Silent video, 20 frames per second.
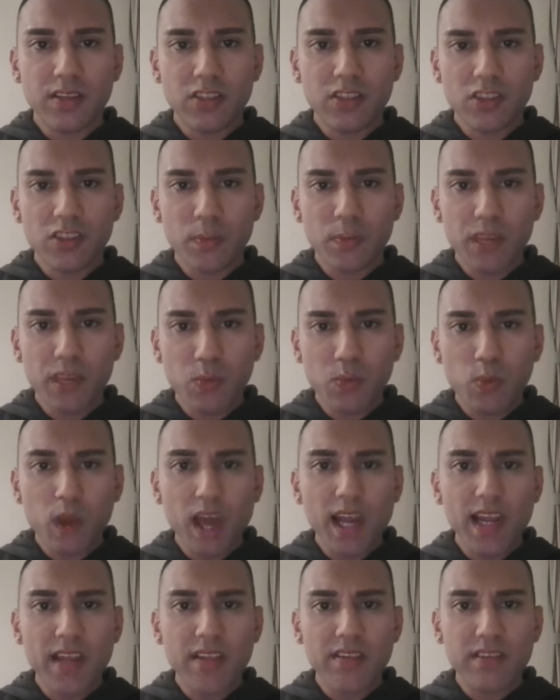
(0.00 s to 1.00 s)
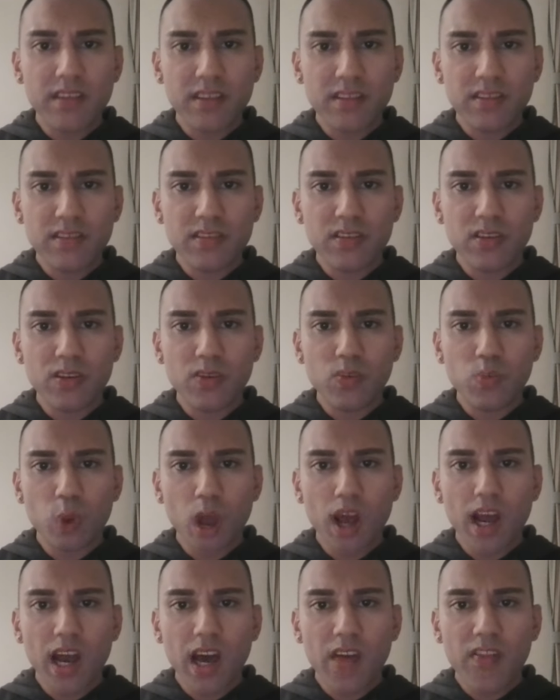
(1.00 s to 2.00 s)
to be willing to do
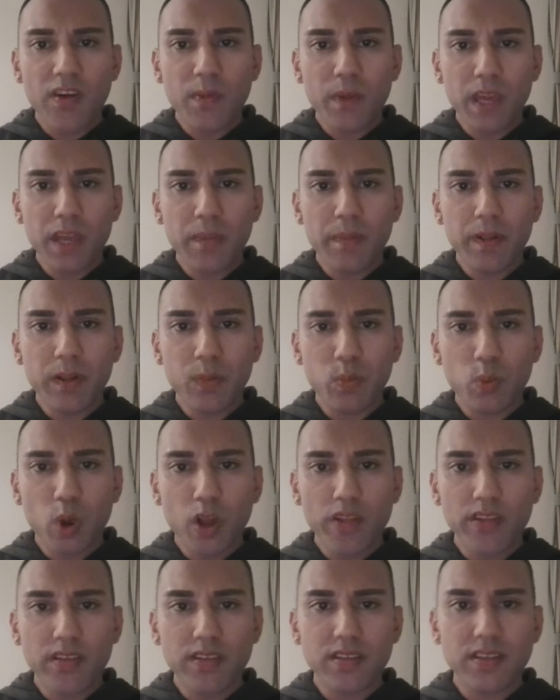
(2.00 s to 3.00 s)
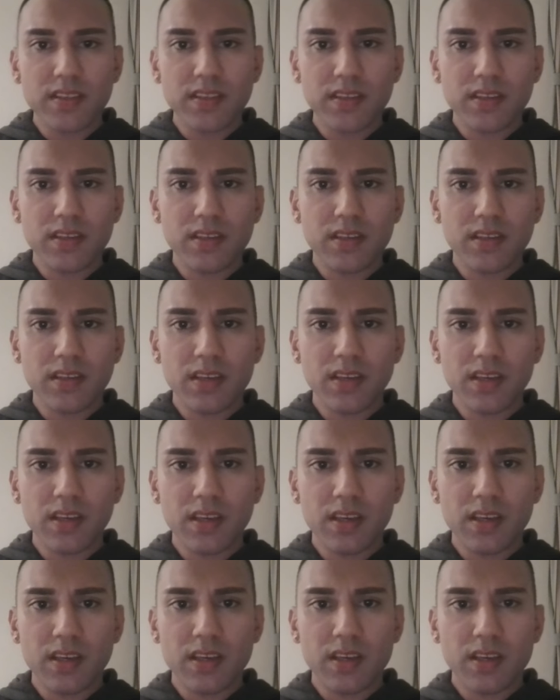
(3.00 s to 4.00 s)
what other people want
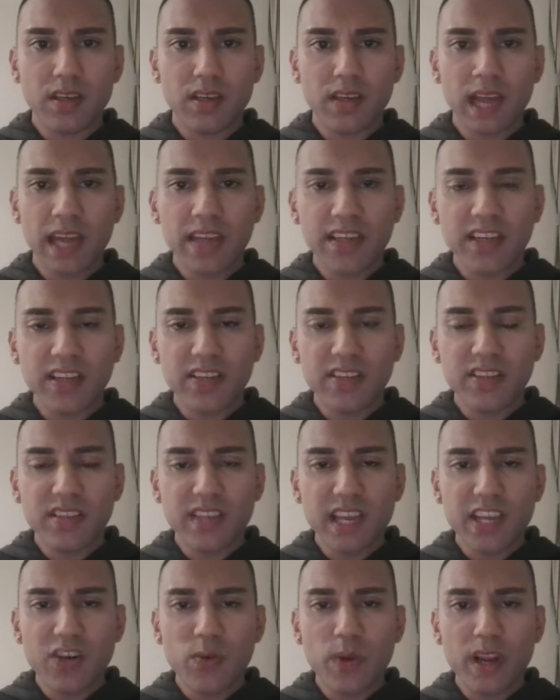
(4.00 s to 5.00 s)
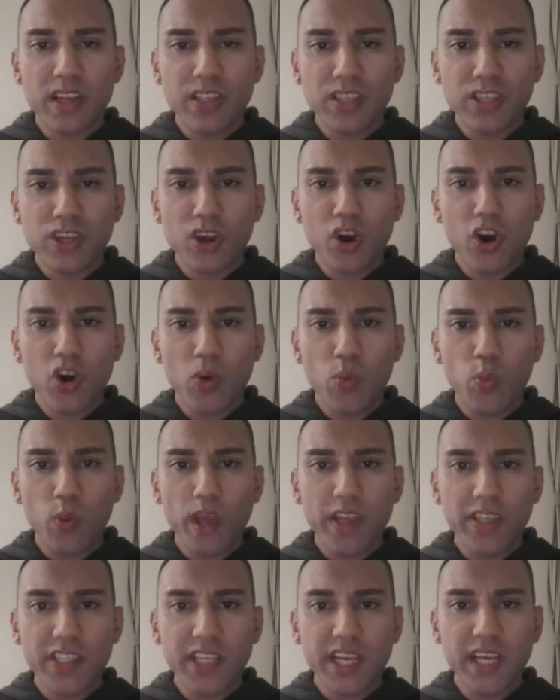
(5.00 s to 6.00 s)
and considering your
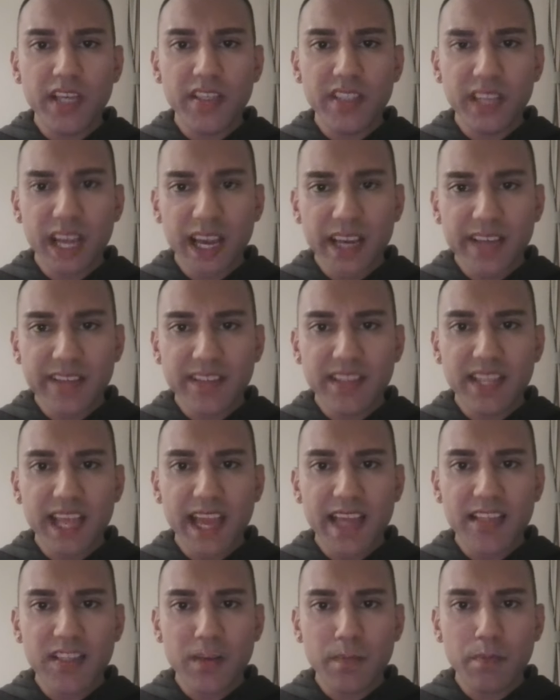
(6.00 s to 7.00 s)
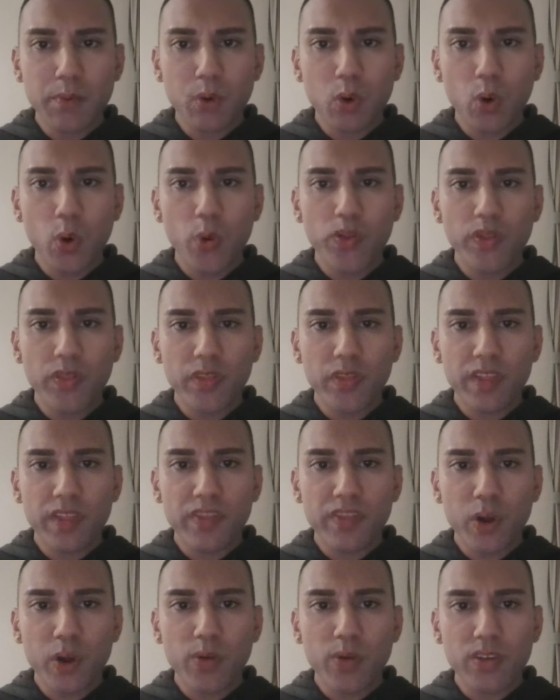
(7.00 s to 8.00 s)
wishes as less important than
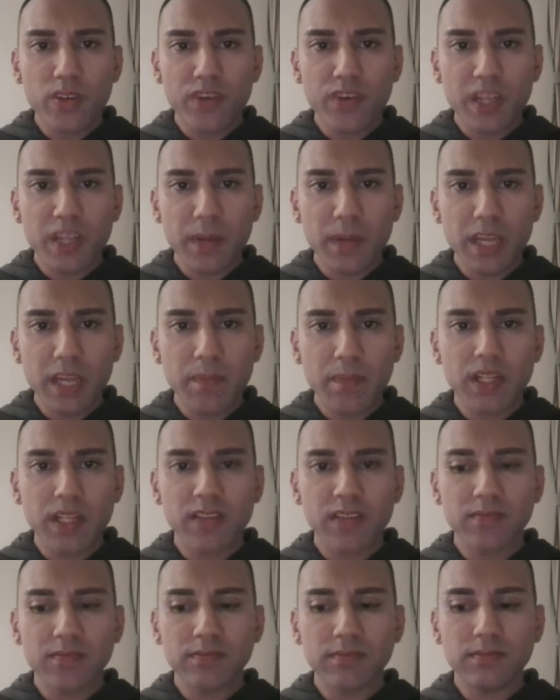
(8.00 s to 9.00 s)
those of other people.